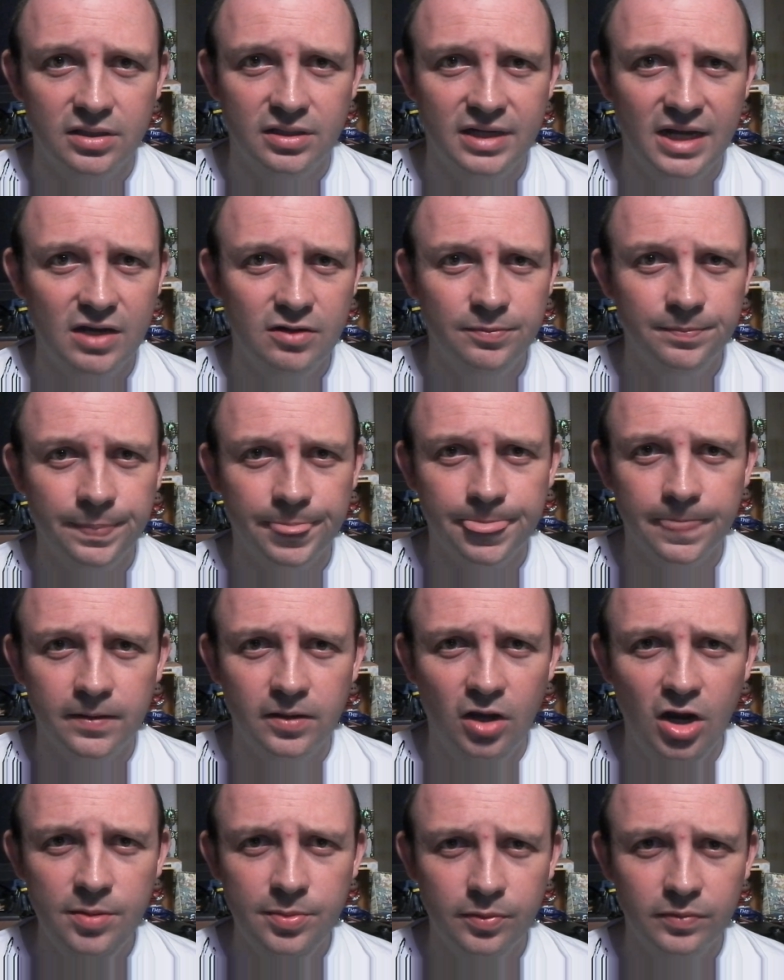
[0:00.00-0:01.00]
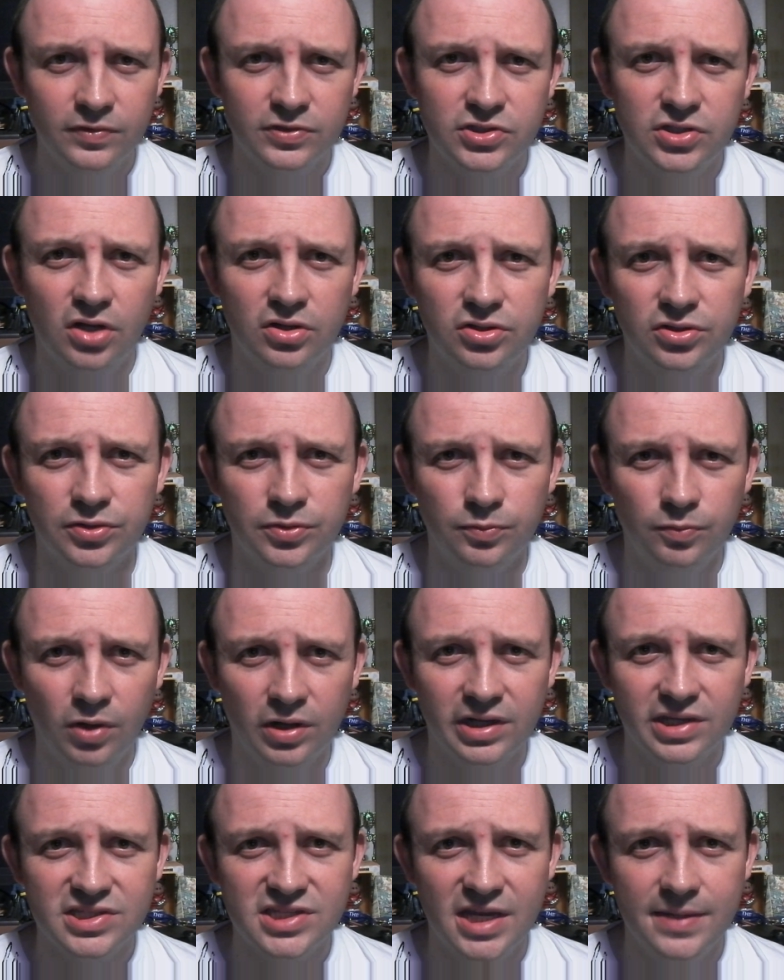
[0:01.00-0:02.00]
Now Hobo with a Shotgun,
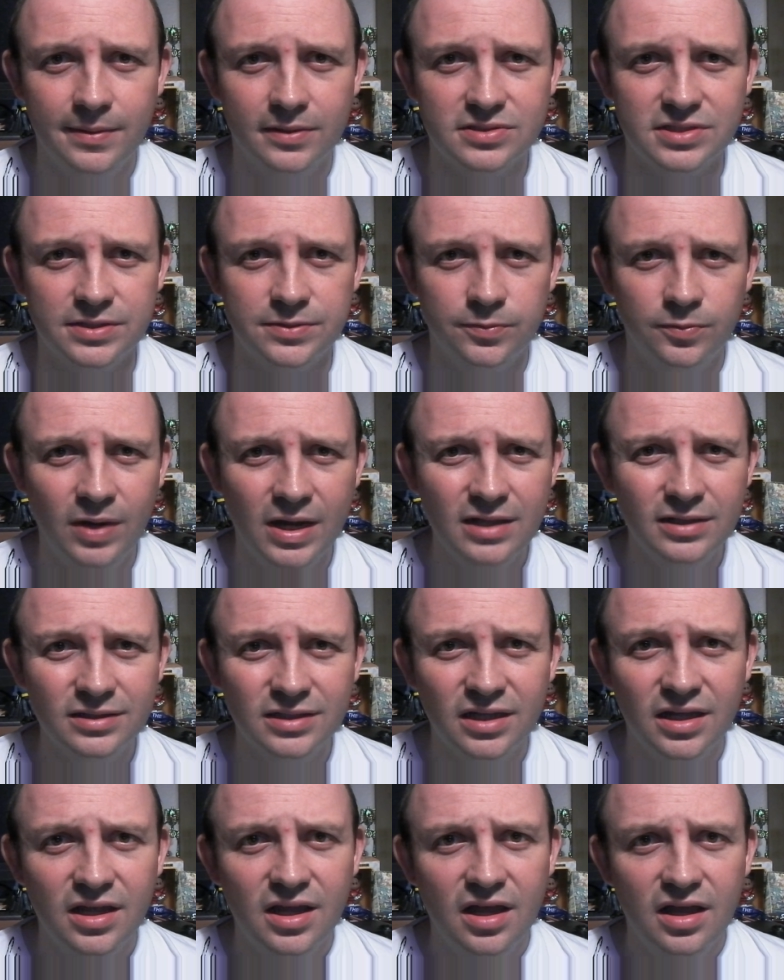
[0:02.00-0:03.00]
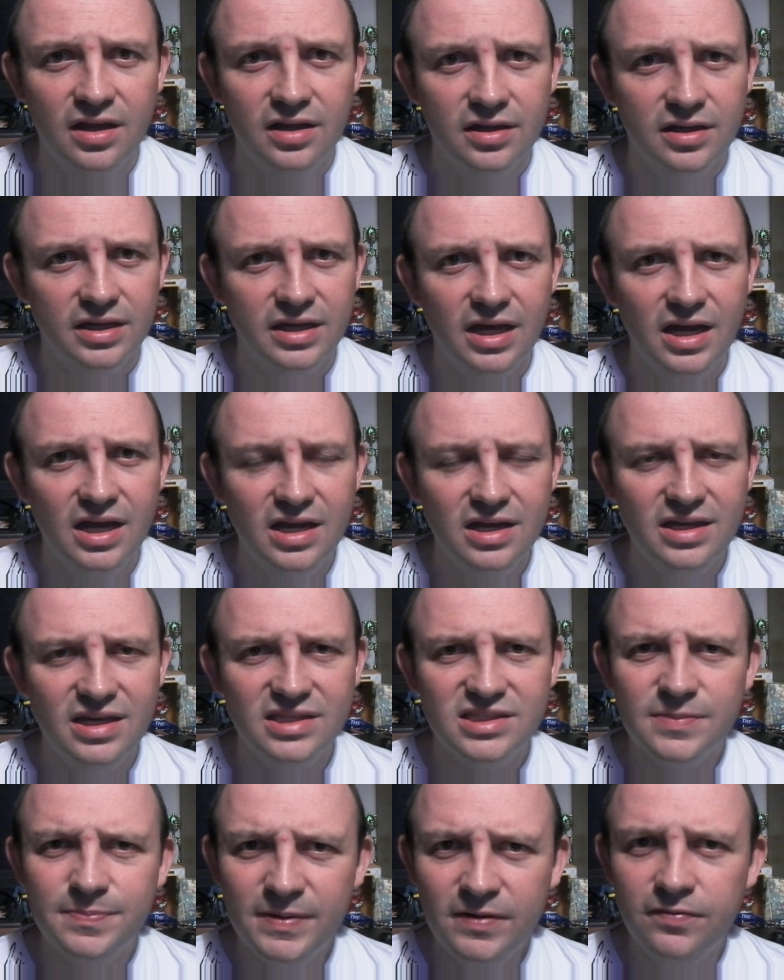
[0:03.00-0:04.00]
what can I say about it? Well, uh,
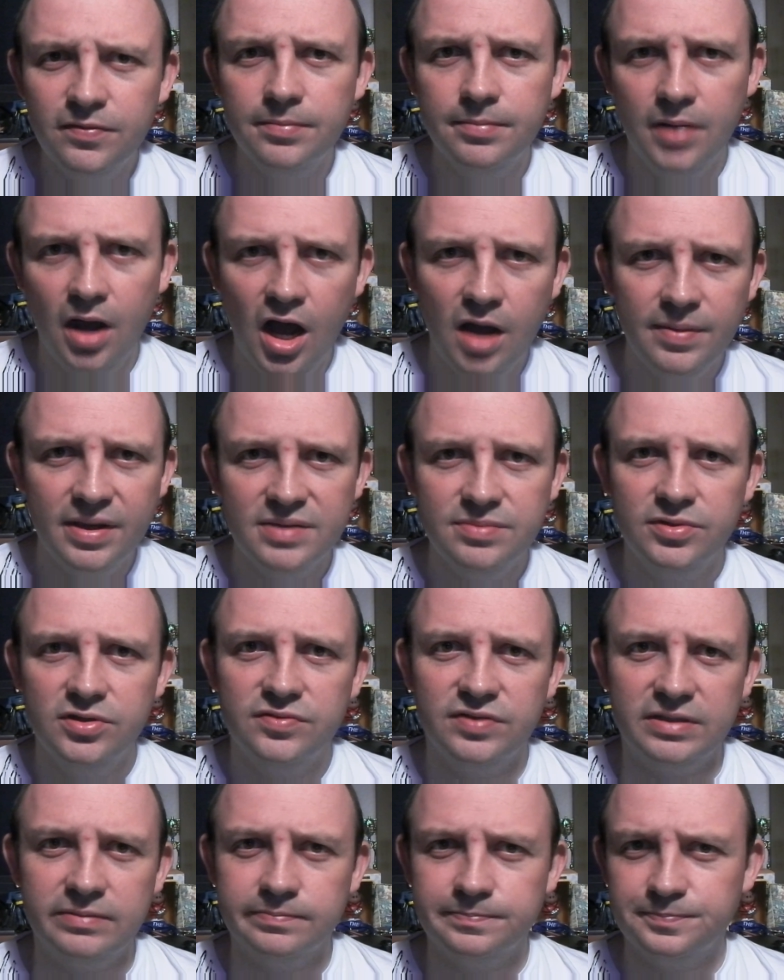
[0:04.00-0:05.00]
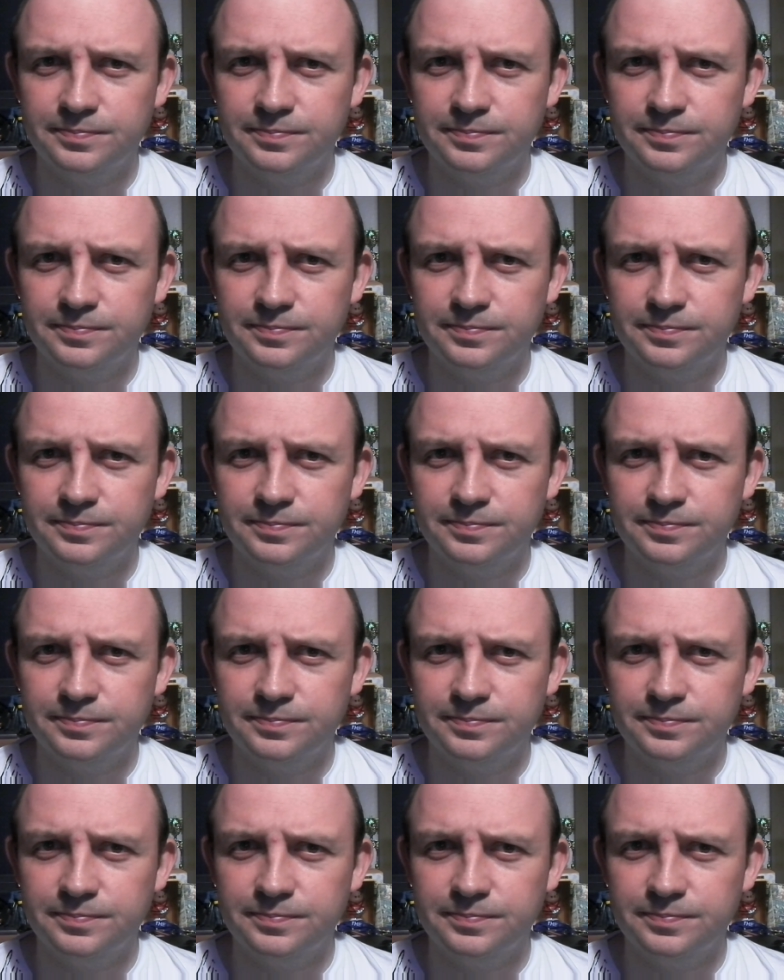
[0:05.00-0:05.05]
it's a bit of a Marmite movie.